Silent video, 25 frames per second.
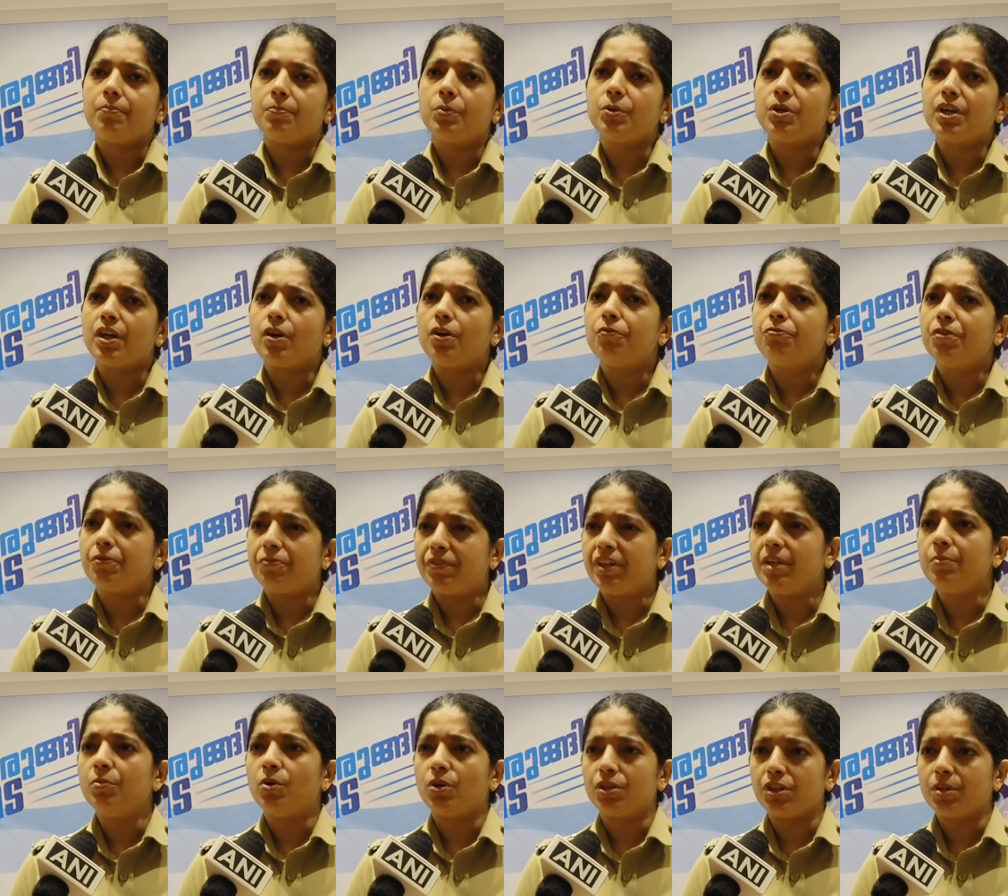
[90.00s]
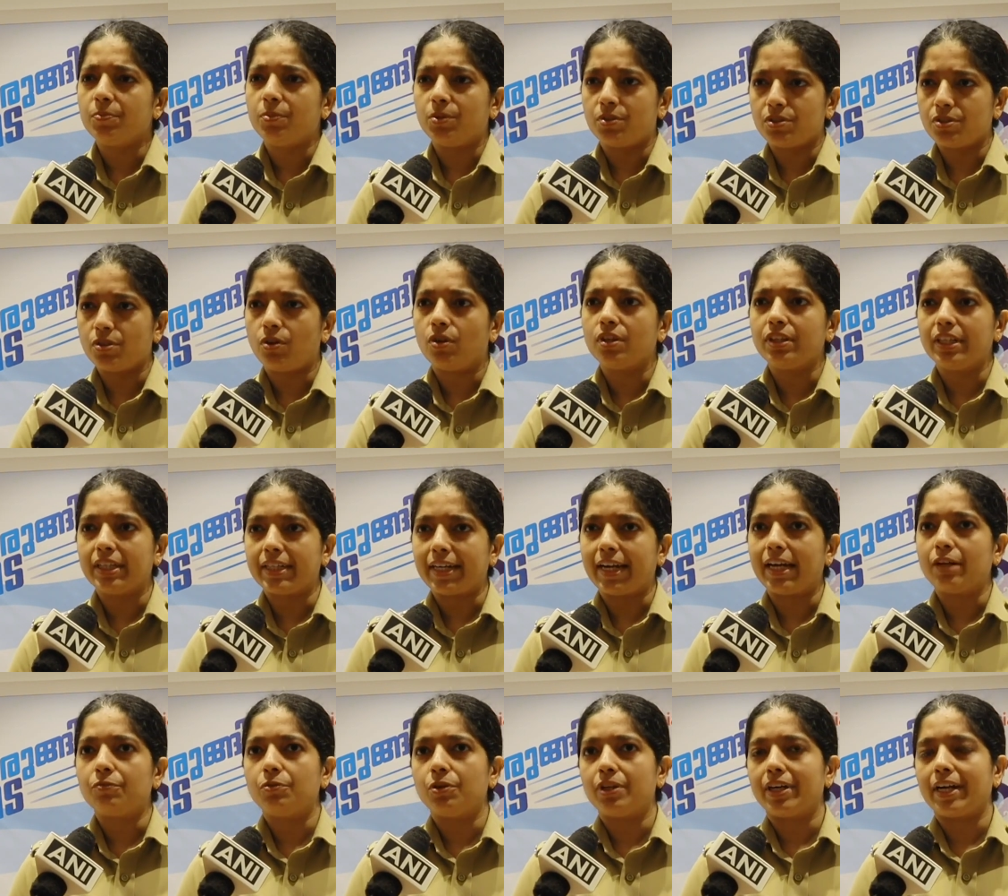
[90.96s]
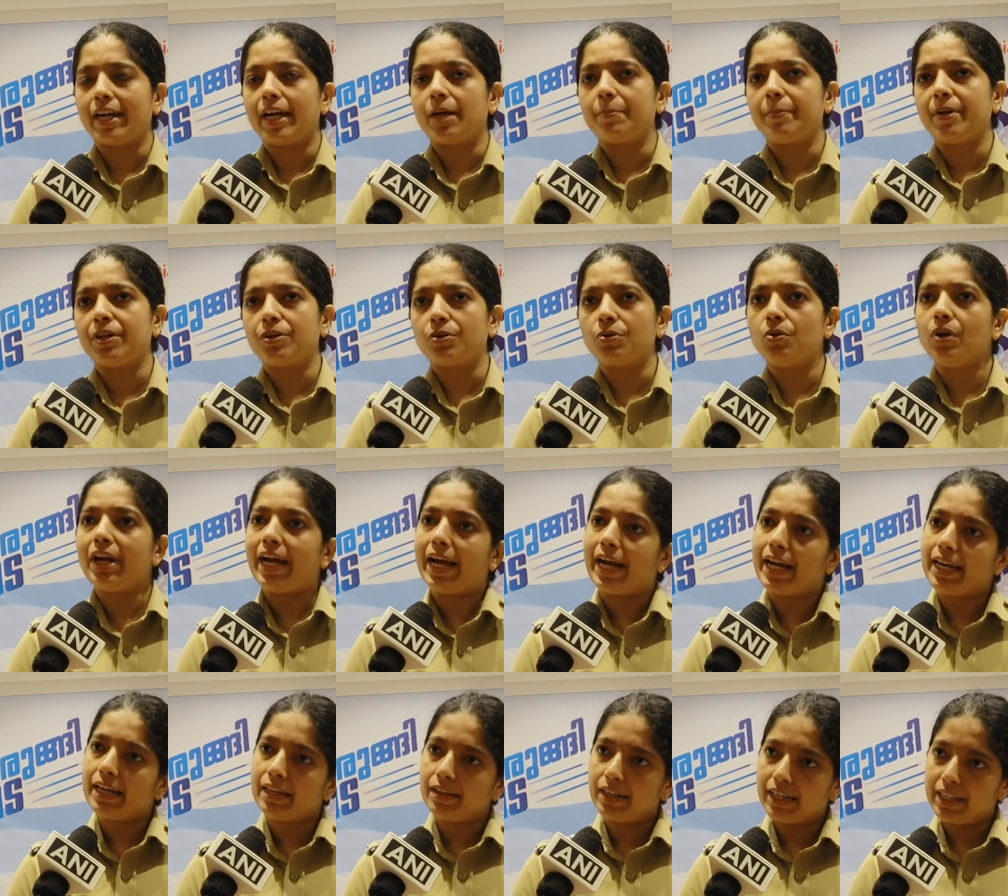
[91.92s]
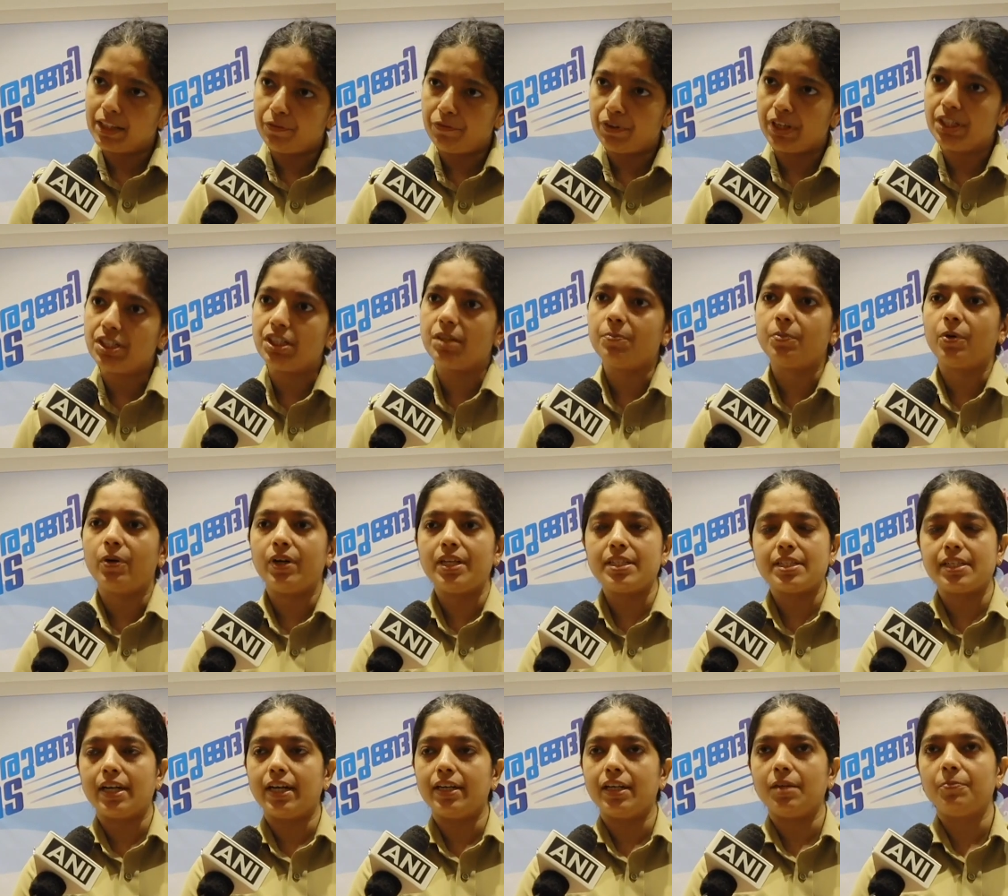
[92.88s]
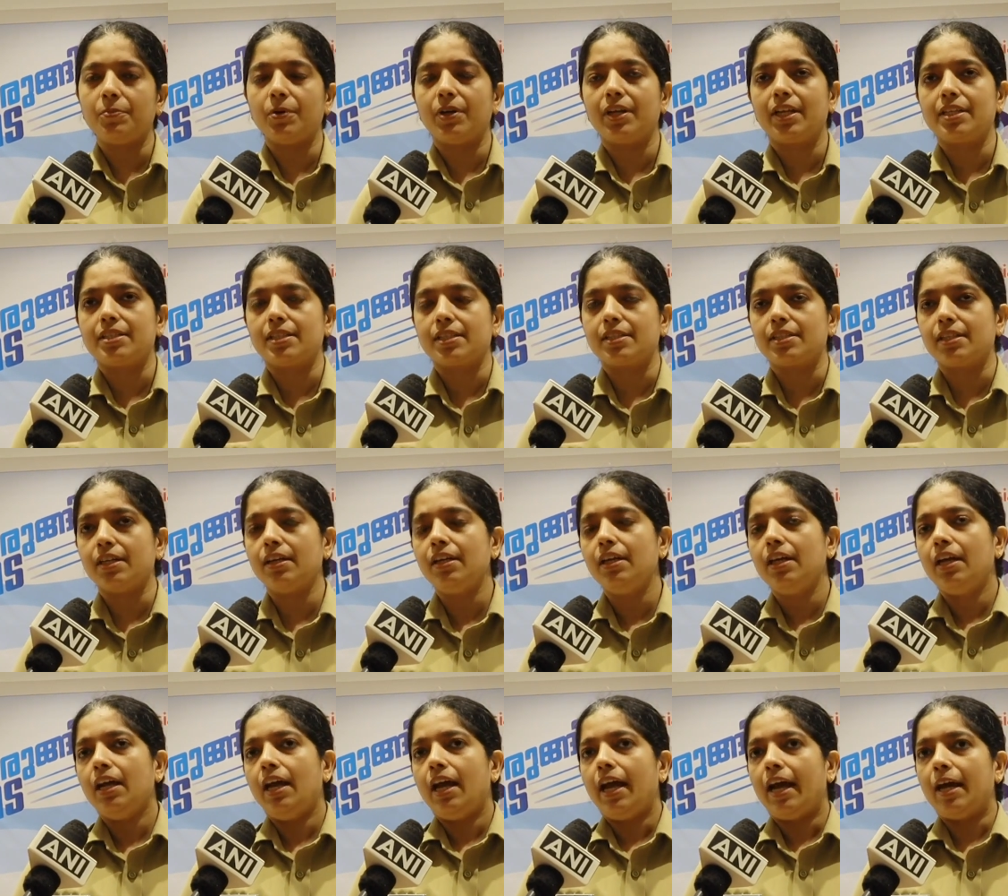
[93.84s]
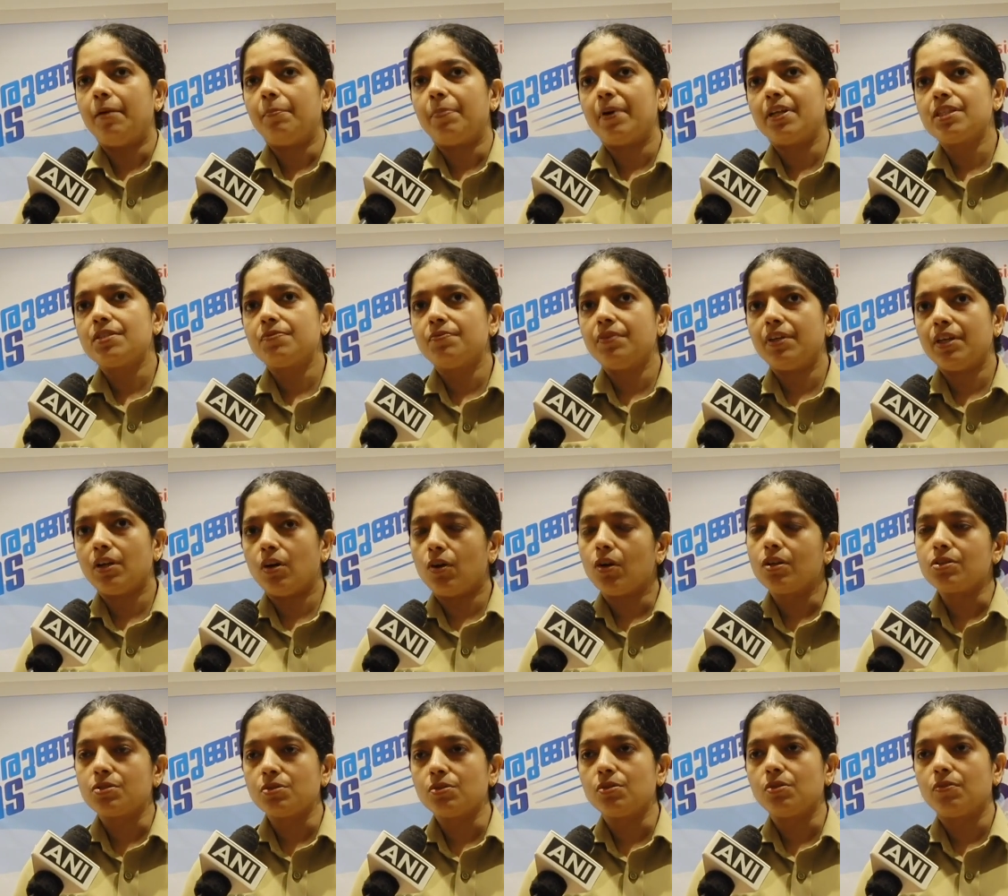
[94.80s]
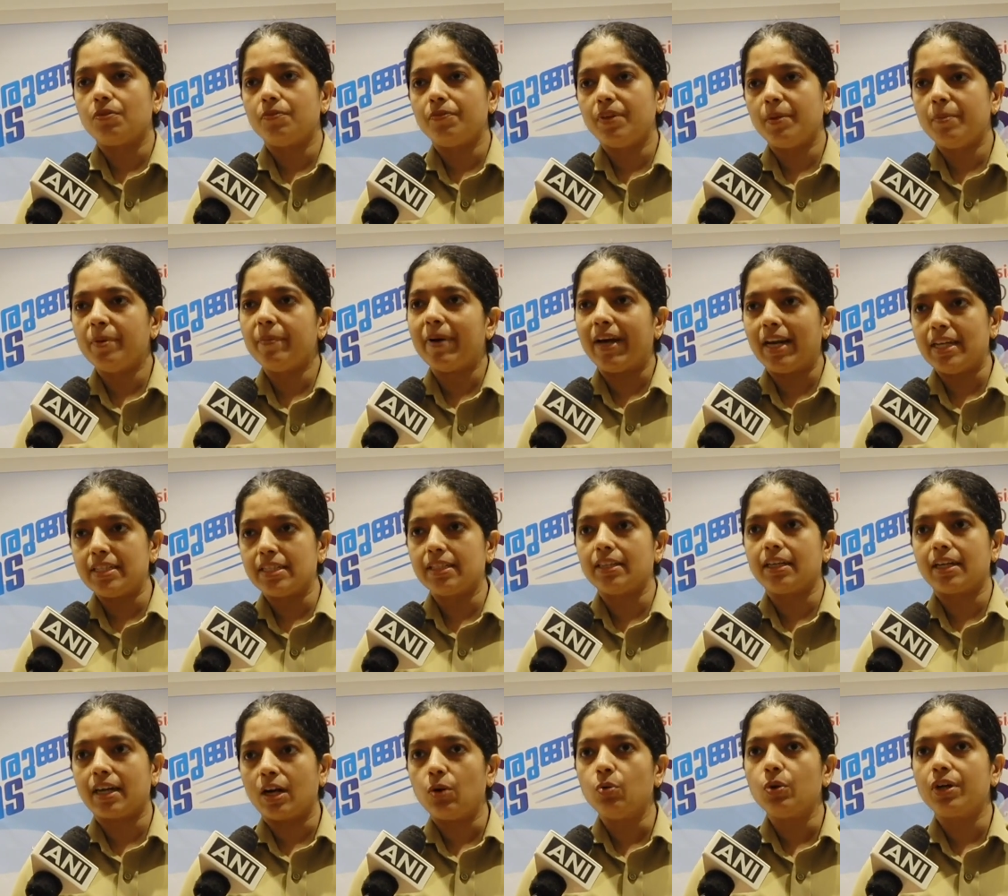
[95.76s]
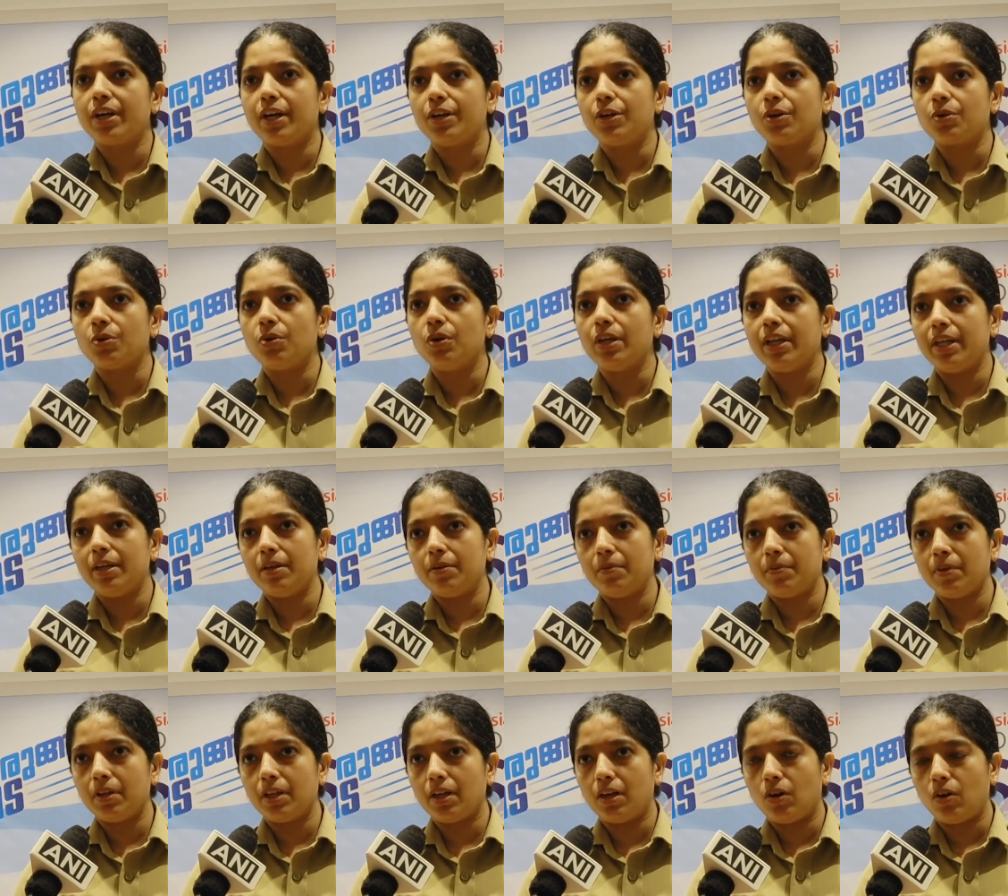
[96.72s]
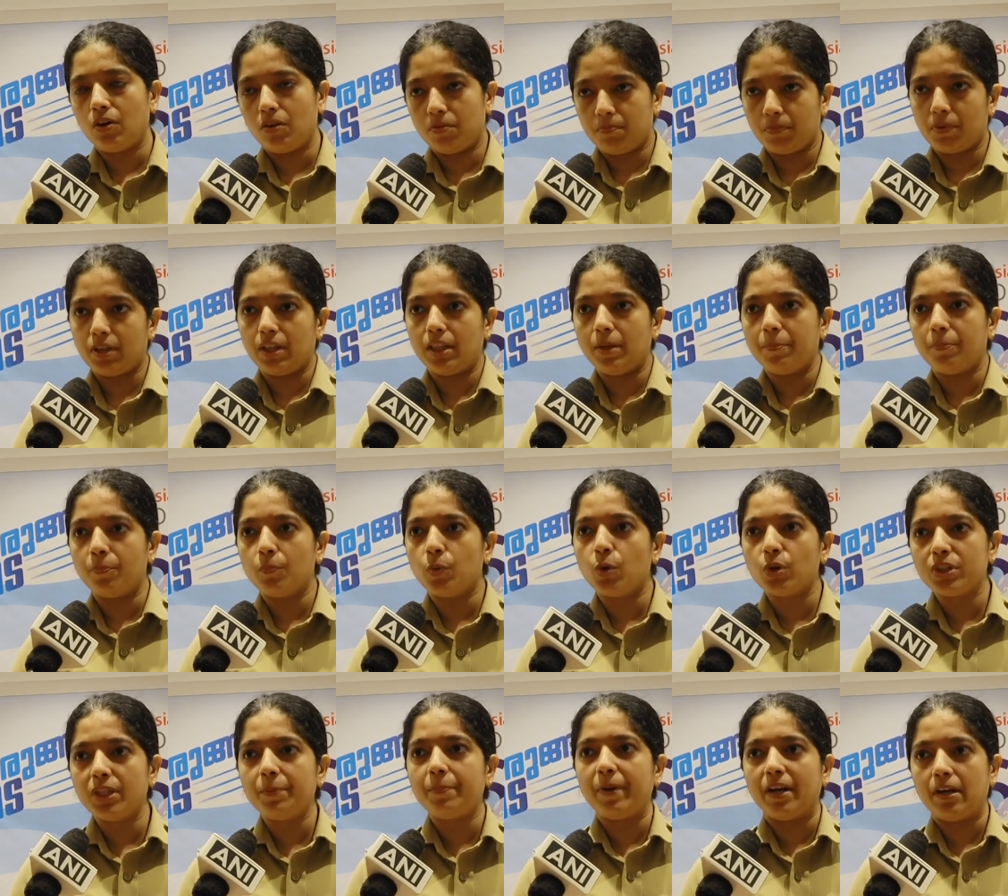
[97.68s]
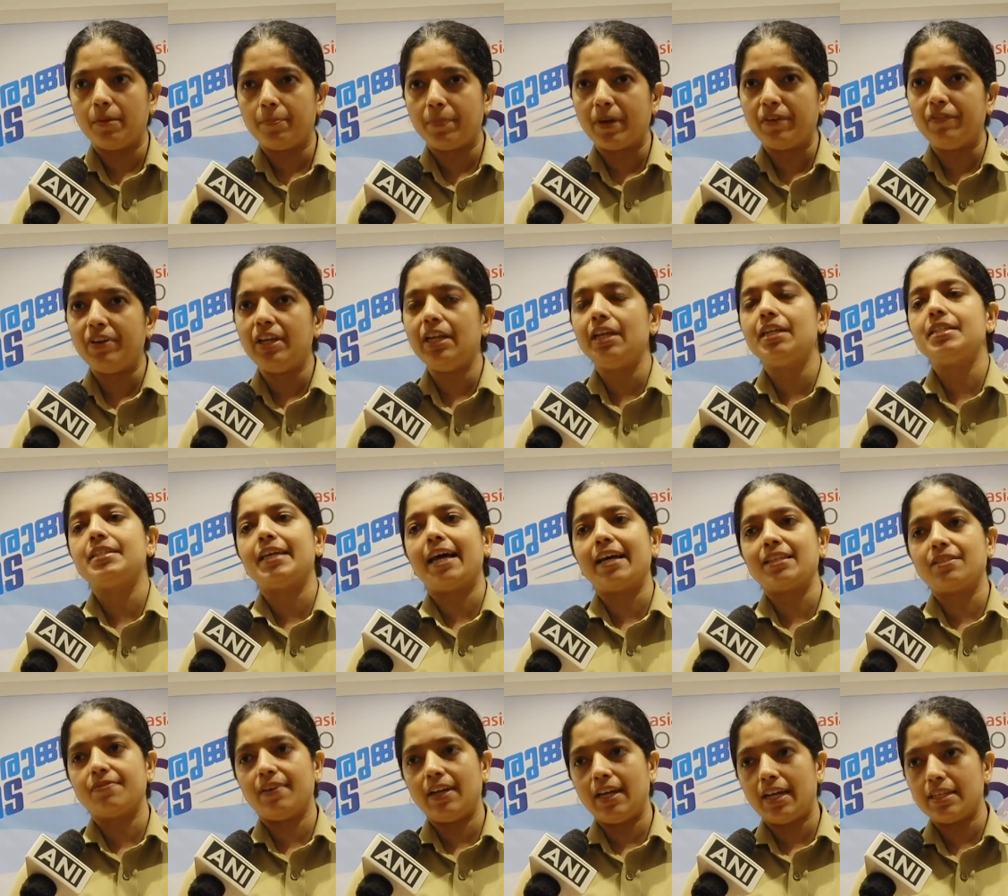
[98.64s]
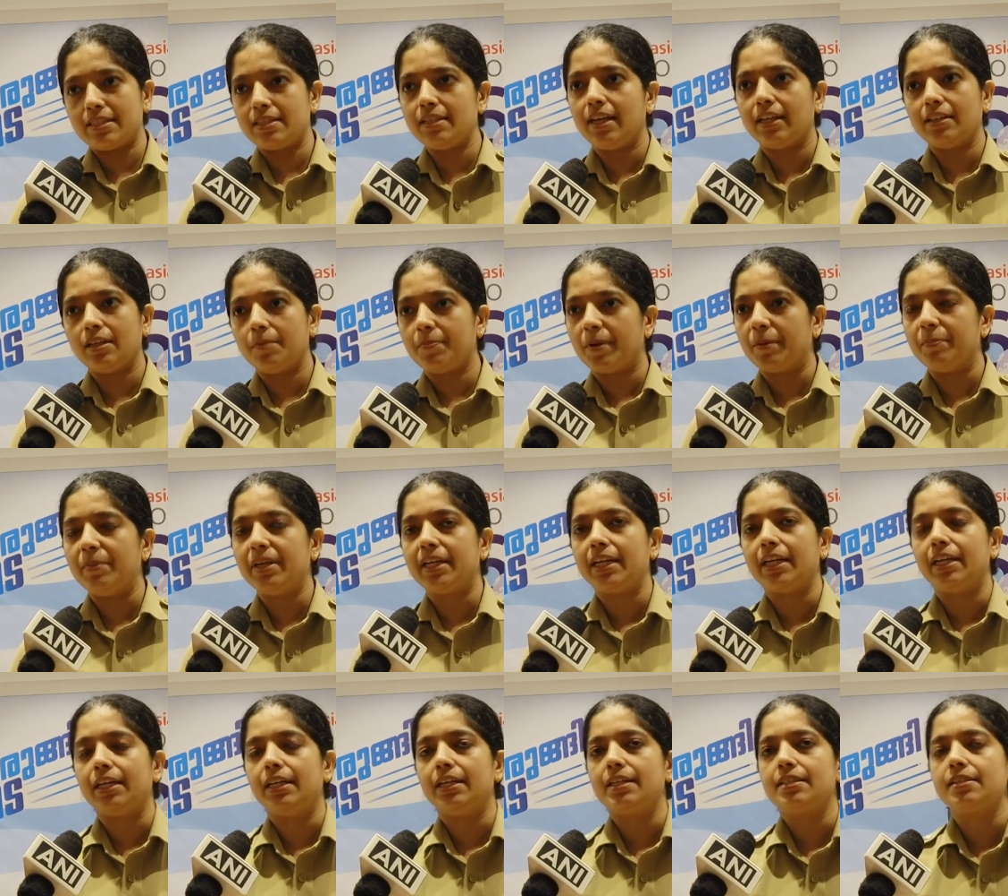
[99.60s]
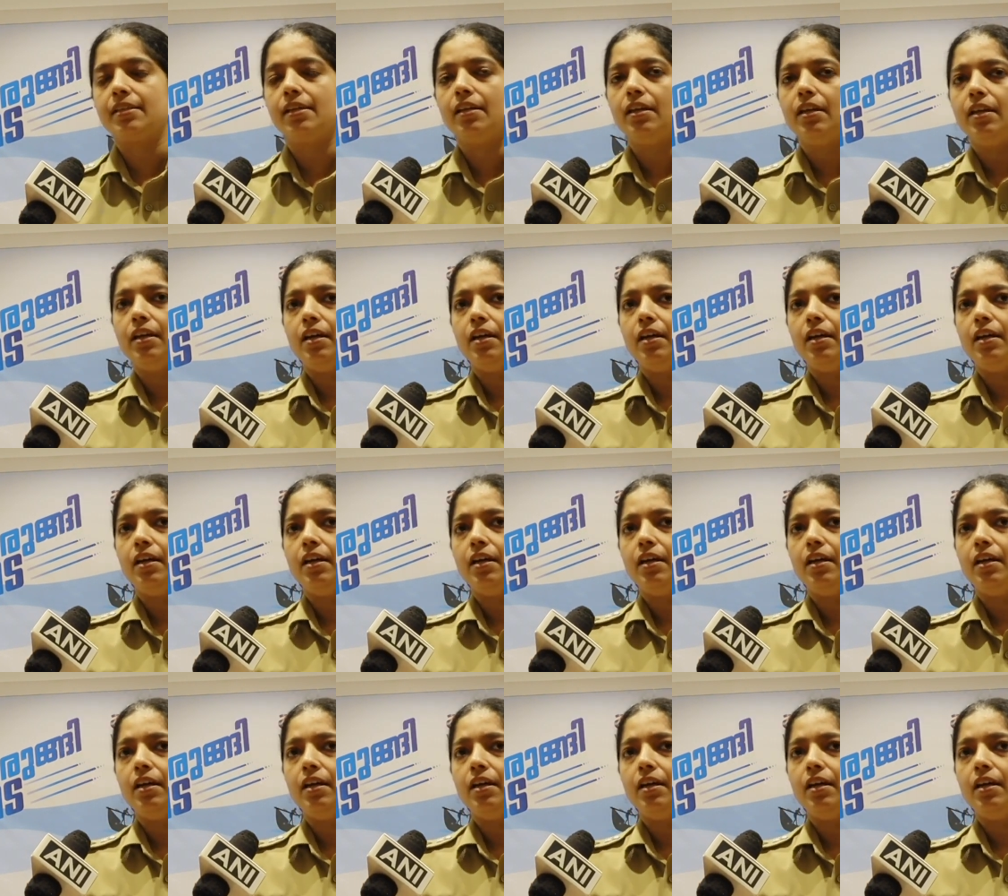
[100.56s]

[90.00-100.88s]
put around 50 motorboats on the track for track patrol and at the finishing point, starting point, etc. And plus, we also will be managing the crowd control in uh, the, both the pavilions as well as the other public areas.